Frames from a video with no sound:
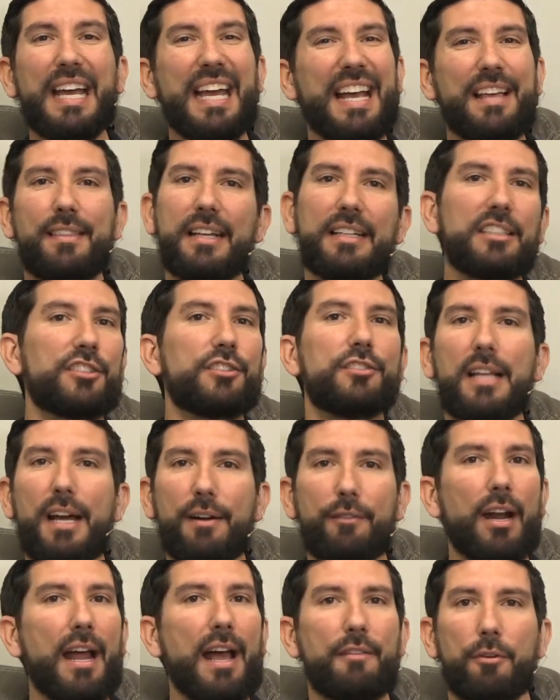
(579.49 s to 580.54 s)
And they just
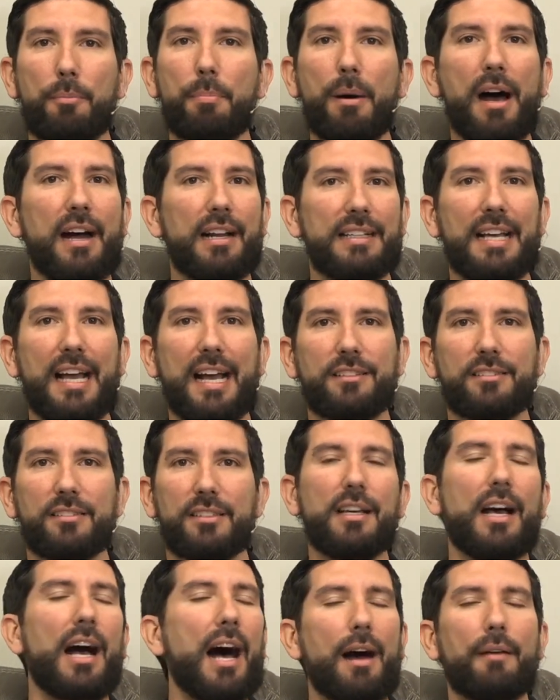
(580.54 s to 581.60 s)
never have a potty
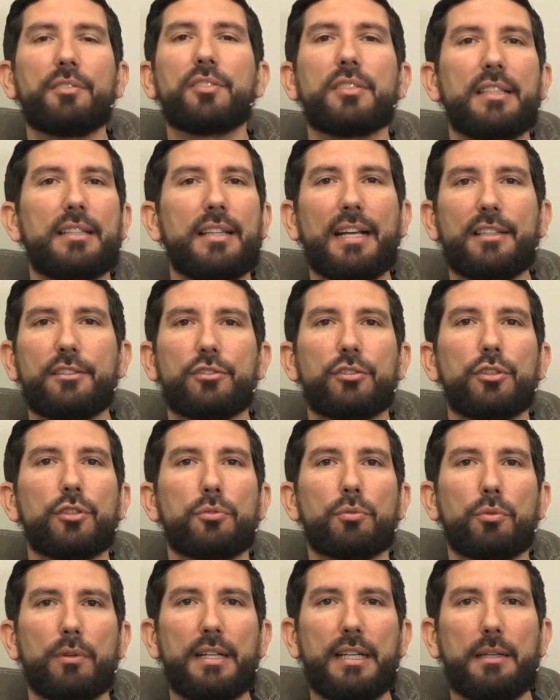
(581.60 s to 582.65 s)
accident. Obviously, that's the
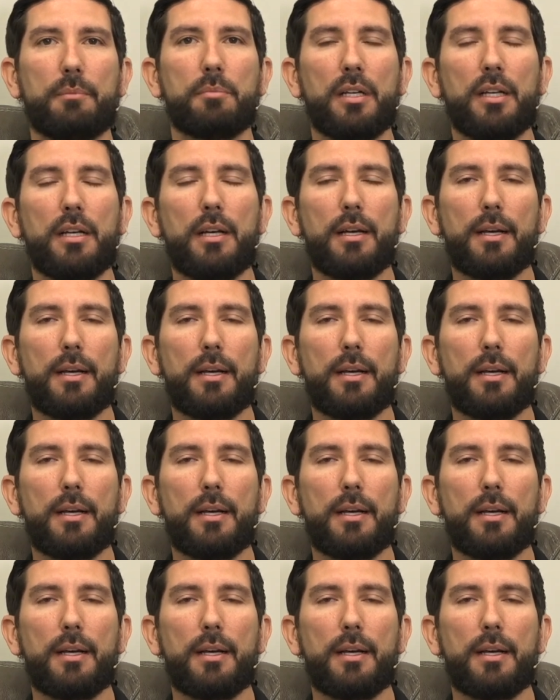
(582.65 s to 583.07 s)
dream.